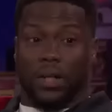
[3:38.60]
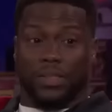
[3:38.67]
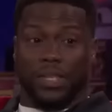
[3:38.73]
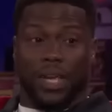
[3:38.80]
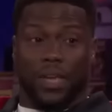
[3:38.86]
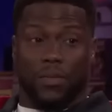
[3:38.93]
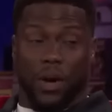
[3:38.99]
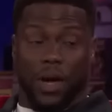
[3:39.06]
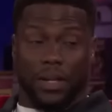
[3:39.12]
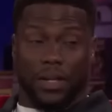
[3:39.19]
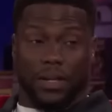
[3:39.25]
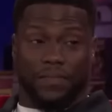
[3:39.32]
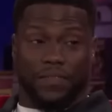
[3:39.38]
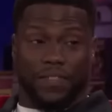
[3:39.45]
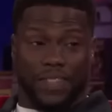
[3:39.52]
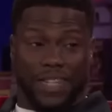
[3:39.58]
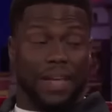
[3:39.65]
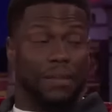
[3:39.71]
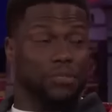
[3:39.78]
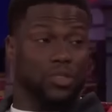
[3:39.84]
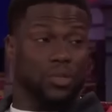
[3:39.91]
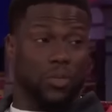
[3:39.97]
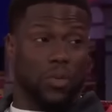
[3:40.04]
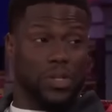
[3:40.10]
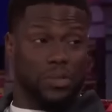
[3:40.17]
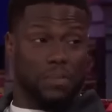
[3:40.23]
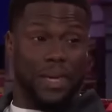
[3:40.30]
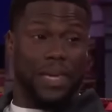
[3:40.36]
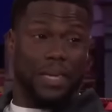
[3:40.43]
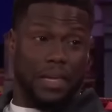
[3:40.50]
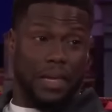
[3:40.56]
I tell you what, for damn sure it wasn't
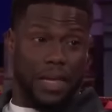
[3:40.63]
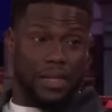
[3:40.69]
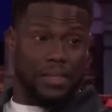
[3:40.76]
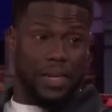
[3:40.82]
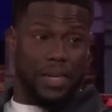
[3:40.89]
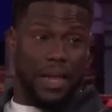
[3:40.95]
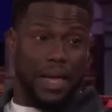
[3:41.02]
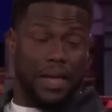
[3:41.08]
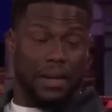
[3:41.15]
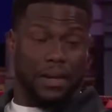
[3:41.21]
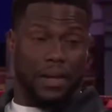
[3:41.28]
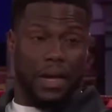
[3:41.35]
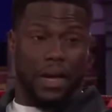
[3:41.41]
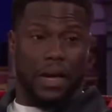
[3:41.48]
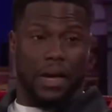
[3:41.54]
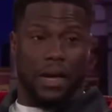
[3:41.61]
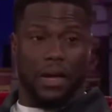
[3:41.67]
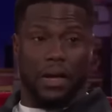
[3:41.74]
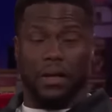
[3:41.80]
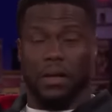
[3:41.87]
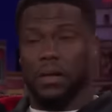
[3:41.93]
me. I tell you that. Right. Uh,